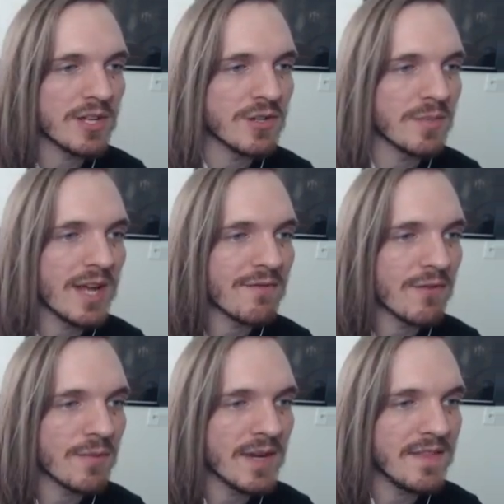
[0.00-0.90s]
a
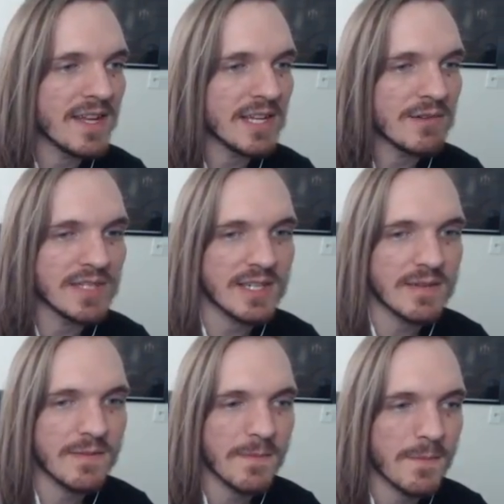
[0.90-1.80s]
platform and then use it.
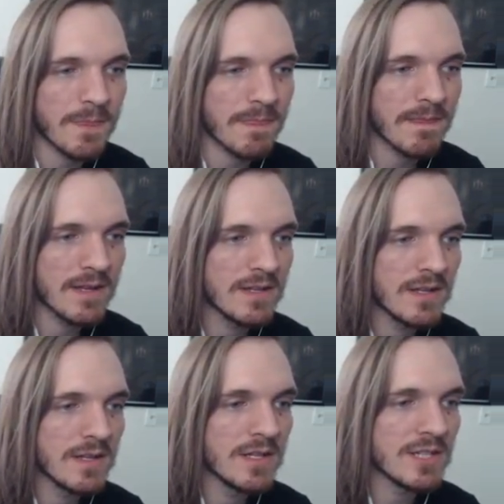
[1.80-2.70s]

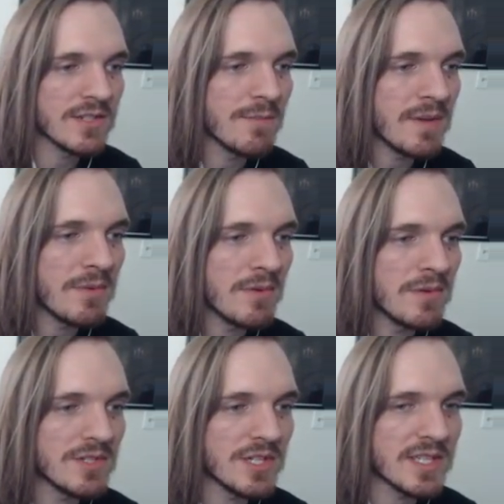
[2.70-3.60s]
So some people
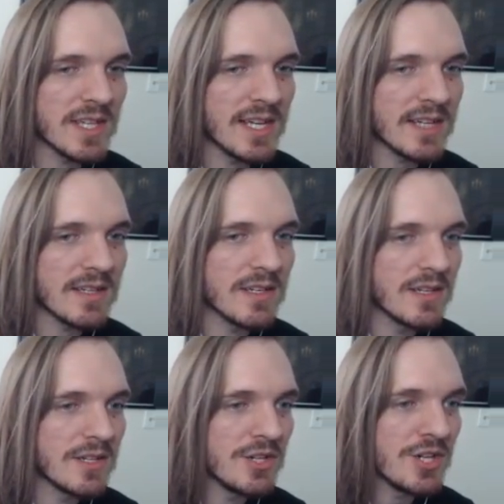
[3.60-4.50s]
will just like
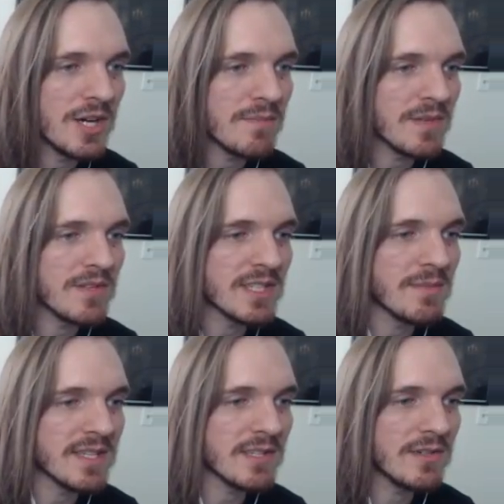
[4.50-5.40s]
jump, use the
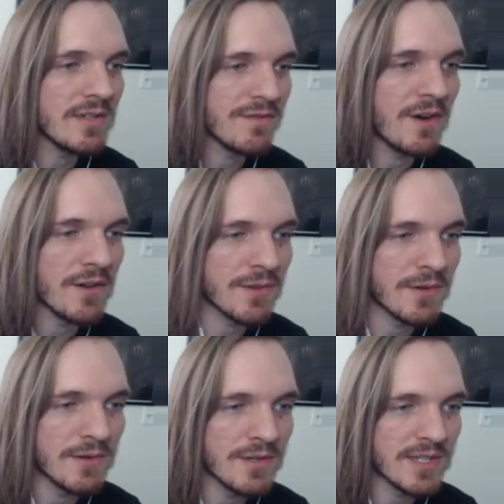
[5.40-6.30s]
missile, fall
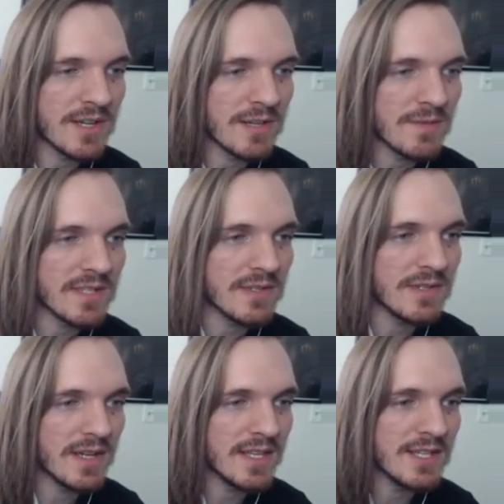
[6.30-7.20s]
through, use another missile,
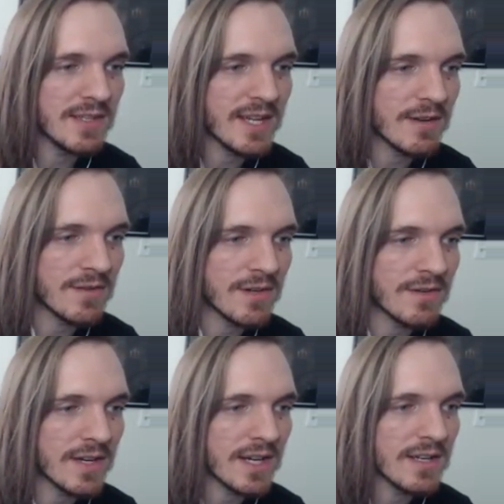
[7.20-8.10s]
and then do that over and
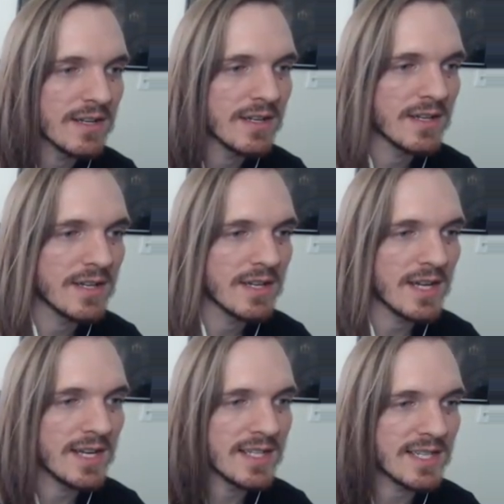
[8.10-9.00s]
over again.
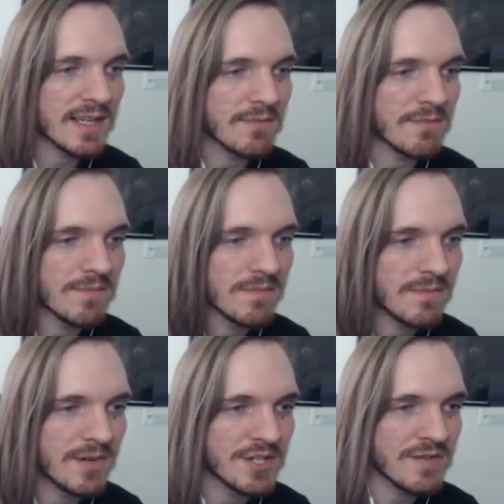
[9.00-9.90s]
And it's like a
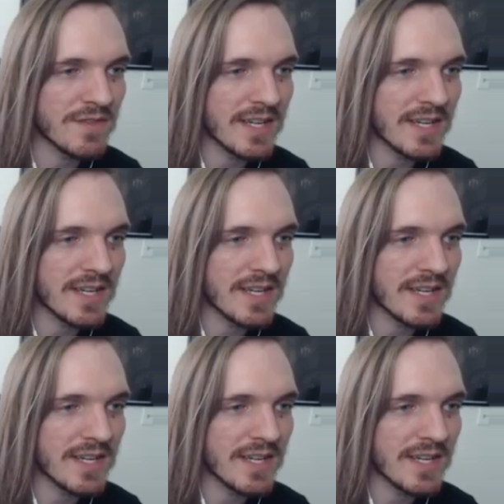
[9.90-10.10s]
bunch of like...